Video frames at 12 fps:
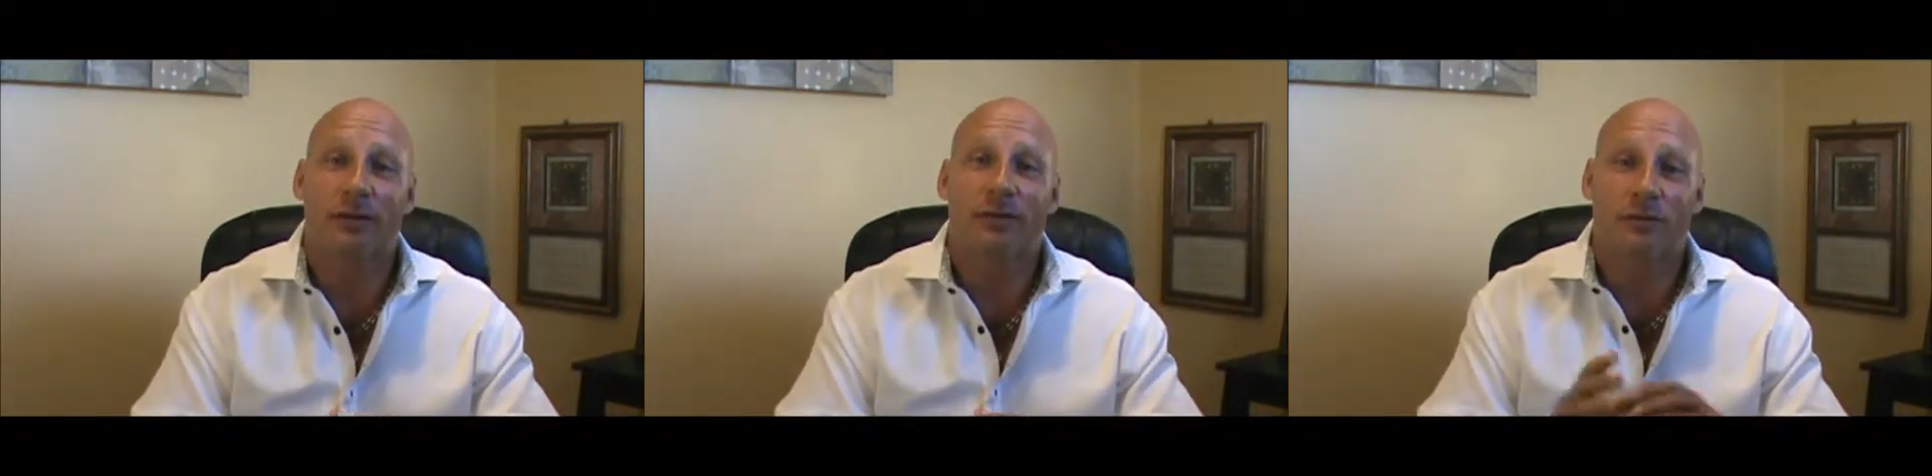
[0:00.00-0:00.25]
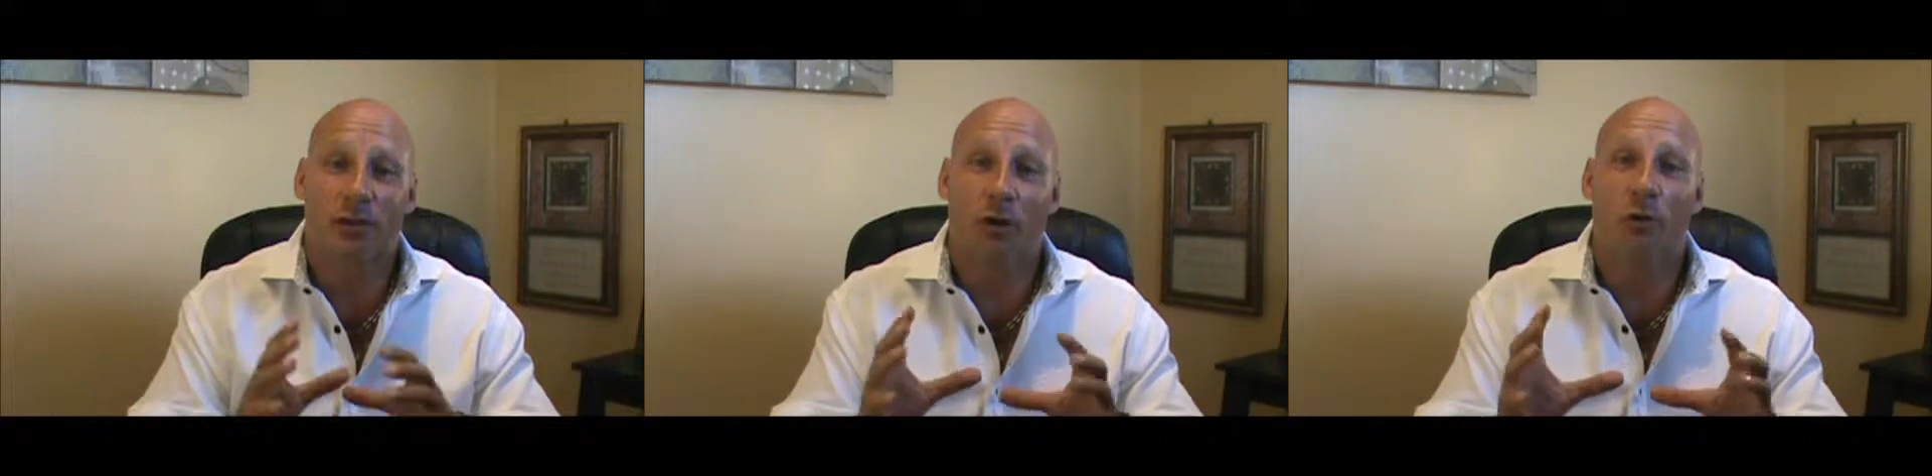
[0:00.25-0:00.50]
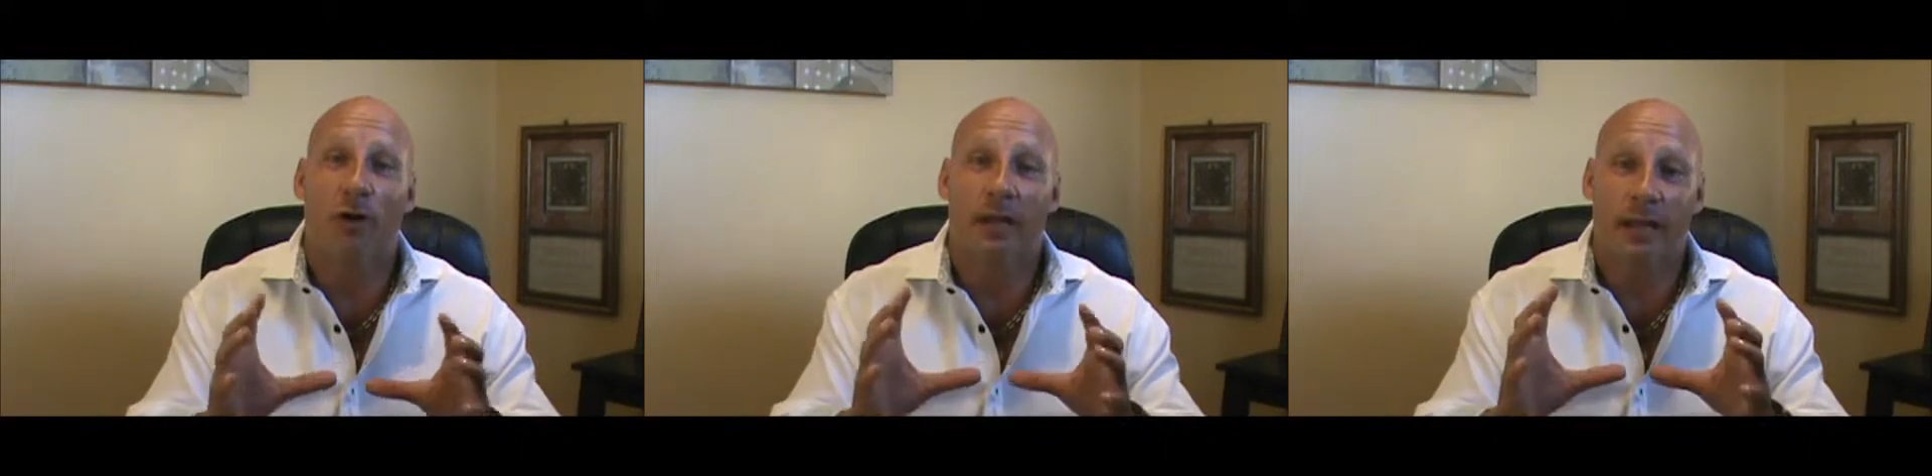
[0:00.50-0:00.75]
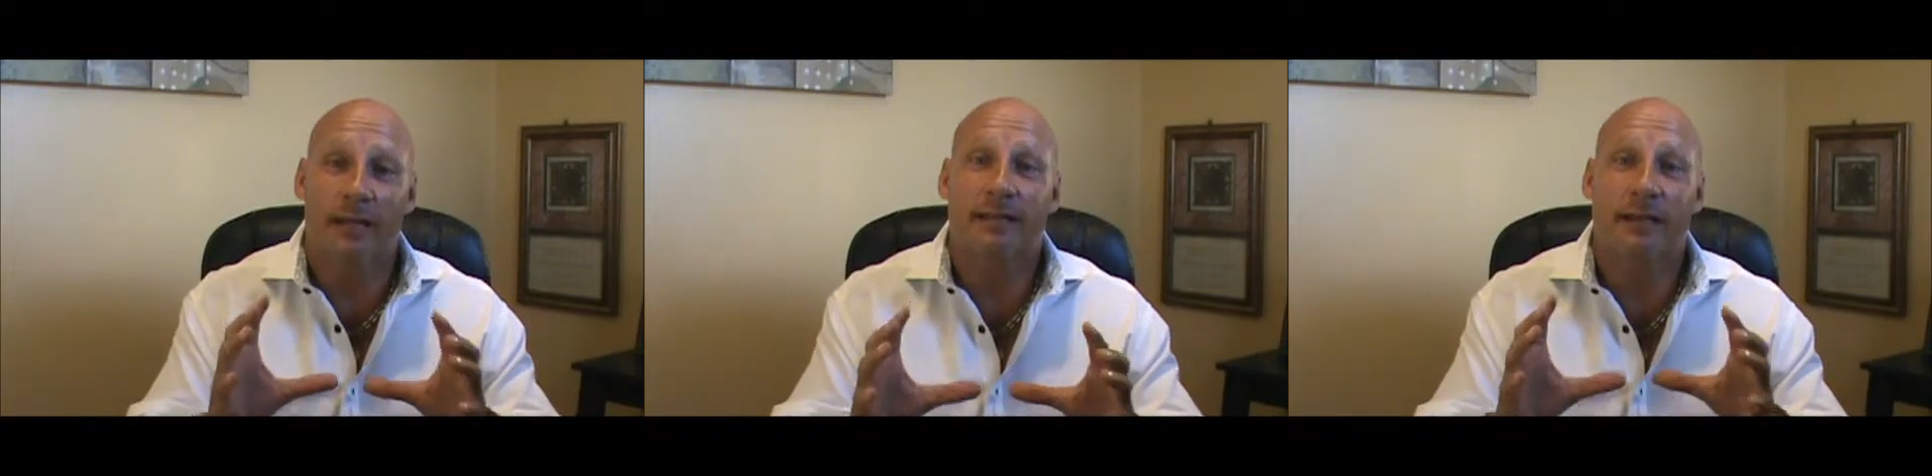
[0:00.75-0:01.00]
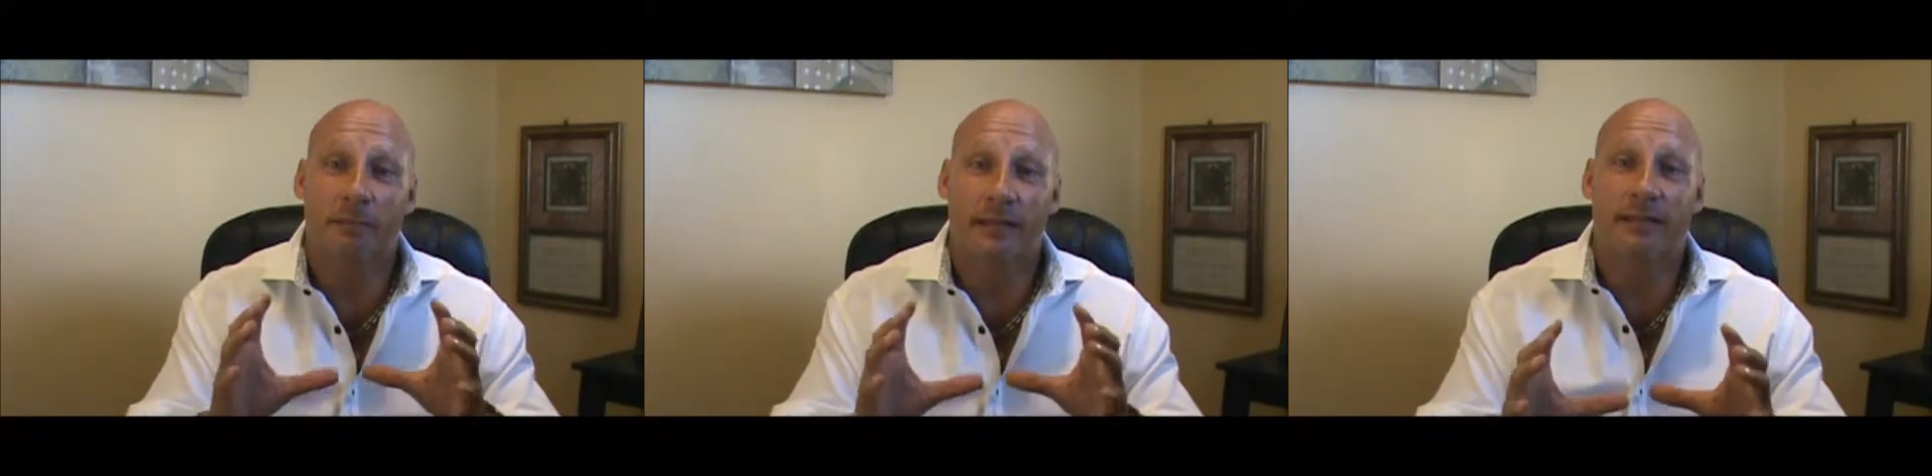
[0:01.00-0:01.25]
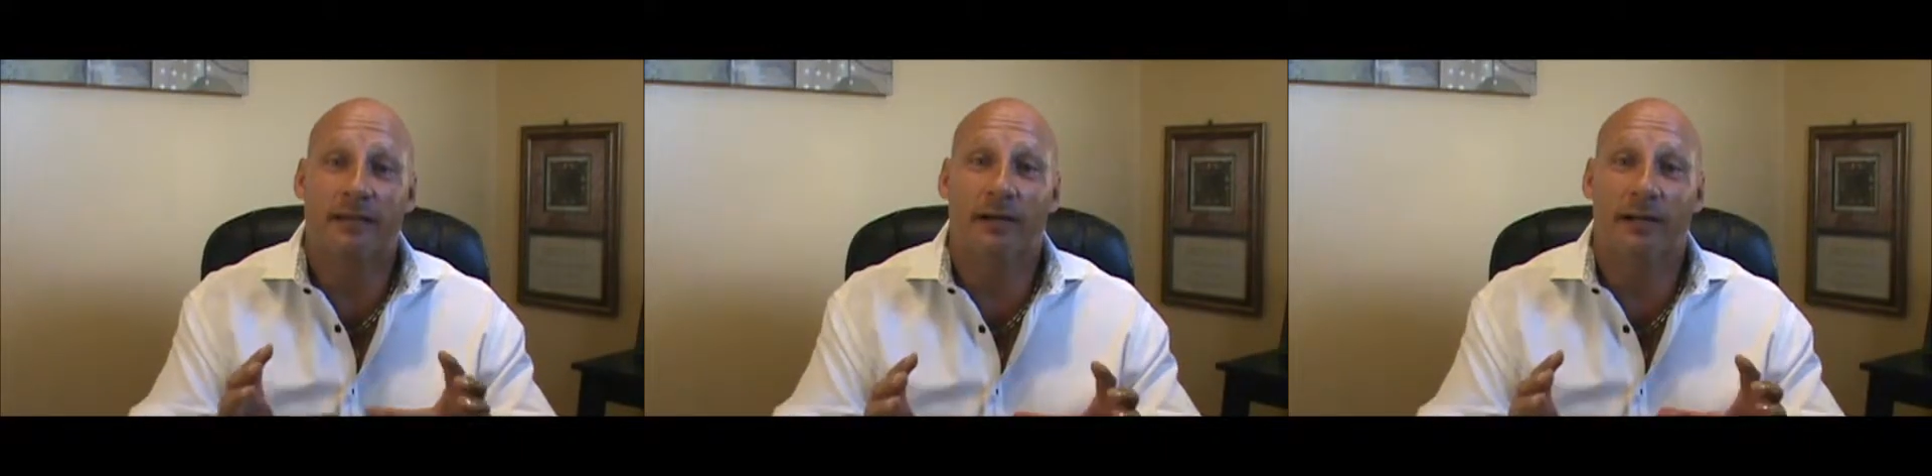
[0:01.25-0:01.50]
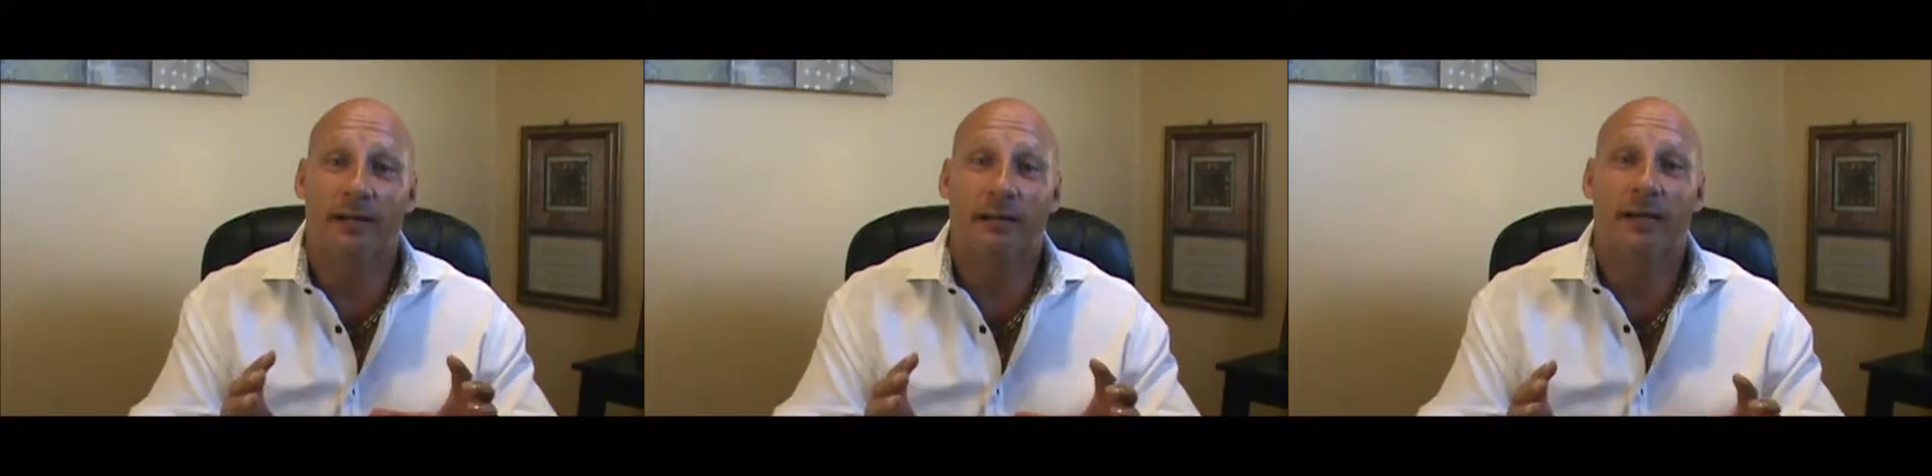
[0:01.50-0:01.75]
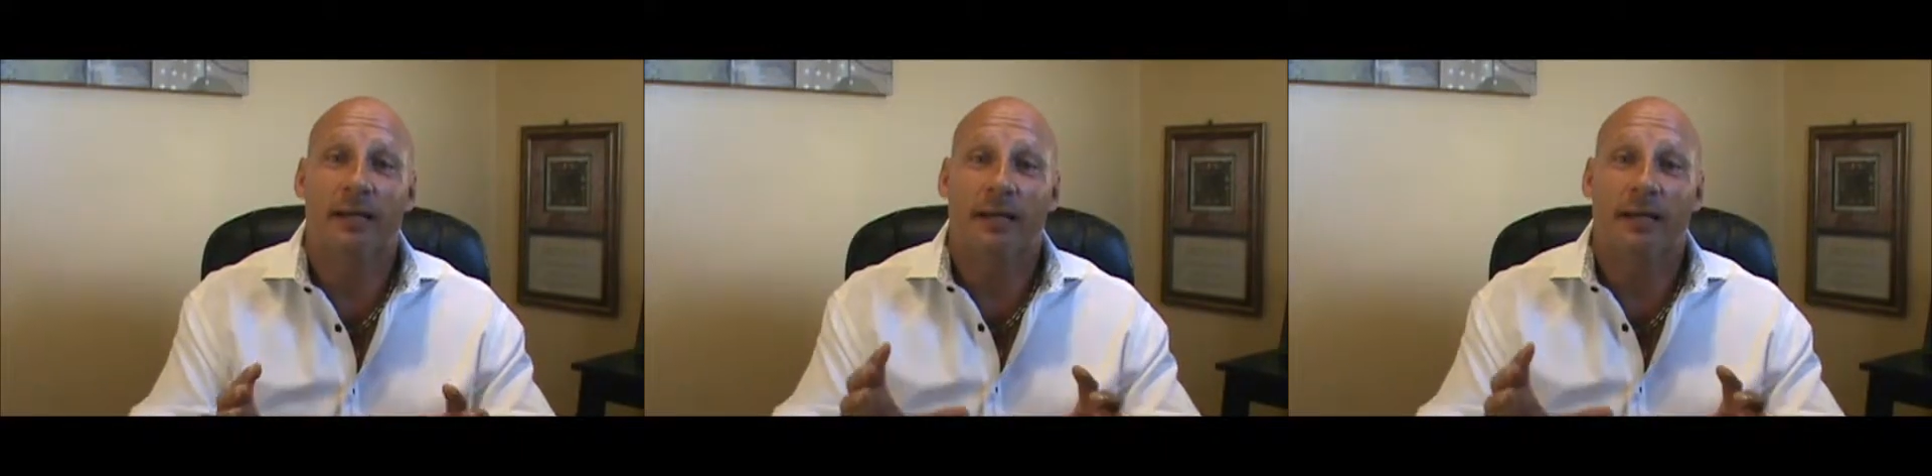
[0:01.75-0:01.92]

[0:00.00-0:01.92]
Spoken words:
So it can be done